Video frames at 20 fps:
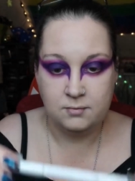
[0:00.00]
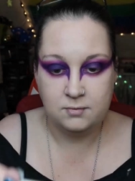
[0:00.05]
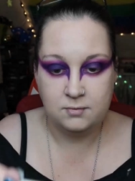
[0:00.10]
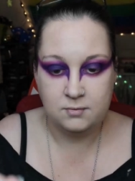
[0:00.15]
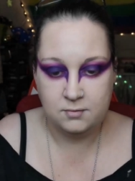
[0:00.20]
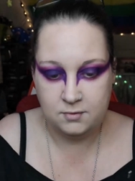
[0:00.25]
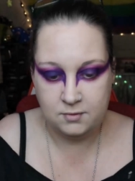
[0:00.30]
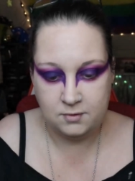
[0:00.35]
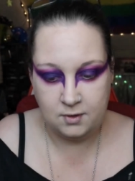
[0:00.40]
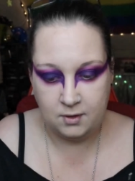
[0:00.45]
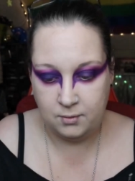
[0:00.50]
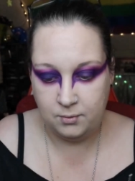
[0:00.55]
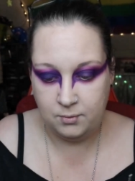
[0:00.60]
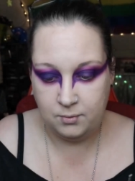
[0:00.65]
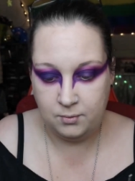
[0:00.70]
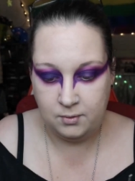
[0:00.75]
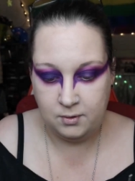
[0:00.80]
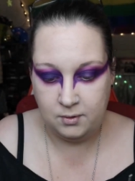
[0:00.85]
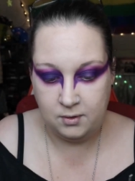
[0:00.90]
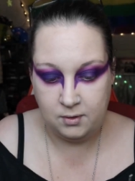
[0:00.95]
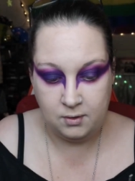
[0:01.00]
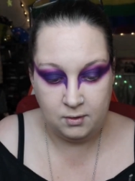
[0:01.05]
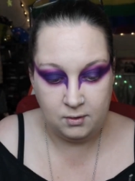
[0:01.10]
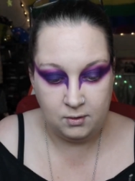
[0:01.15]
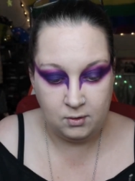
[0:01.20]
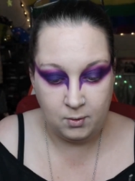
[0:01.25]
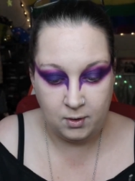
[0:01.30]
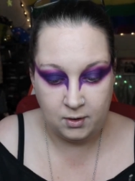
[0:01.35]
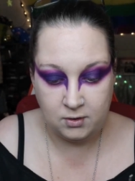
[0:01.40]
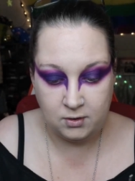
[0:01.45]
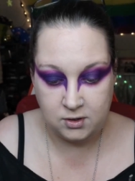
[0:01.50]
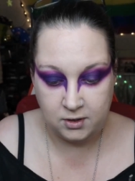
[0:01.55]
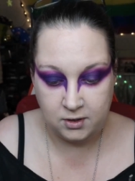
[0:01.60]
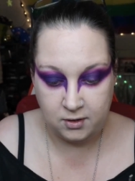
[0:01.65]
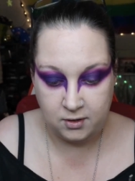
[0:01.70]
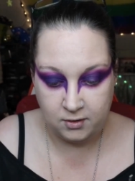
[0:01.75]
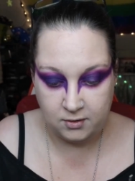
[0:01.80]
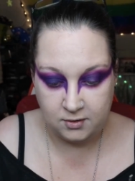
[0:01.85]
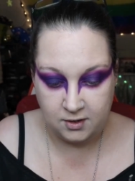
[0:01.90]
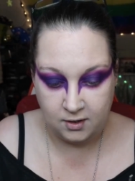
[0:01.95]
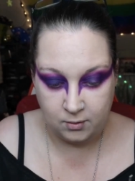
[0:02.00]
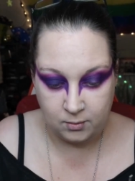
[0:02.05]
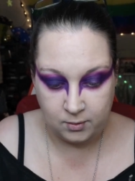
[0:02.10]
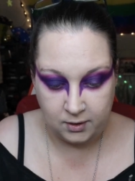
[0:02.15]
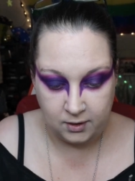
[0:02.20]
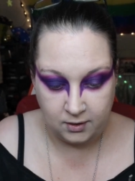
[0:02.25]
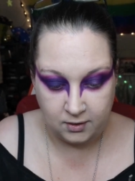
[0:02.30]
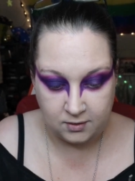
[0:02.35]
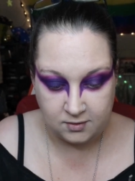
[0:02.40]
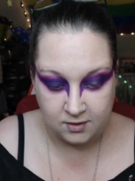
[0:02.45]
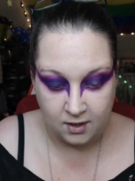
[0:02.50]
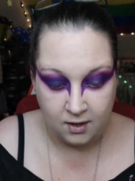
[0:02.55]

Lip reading: So you actually can't tell what it is.